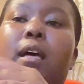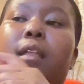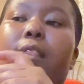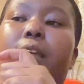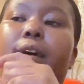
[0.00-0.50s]

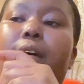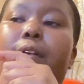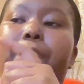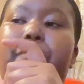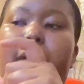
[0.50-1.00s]
the
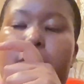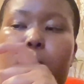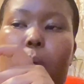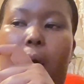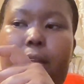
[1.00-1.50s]
fixed
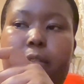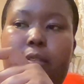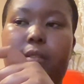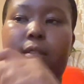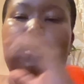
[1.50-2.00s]
one,
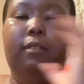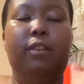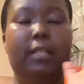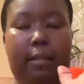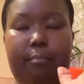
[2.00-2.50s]
for
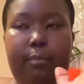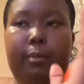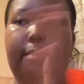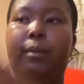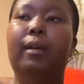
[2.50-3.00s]
example,
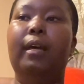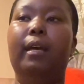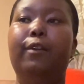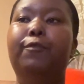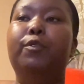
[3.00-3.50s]

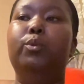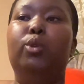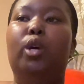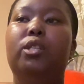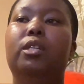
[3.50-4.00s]
if you're
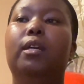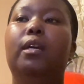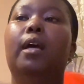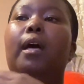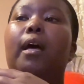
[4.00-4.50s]
charging
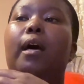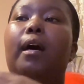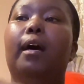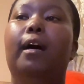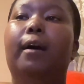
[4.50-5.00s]

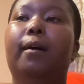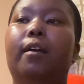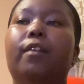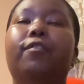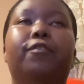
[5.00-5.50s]
the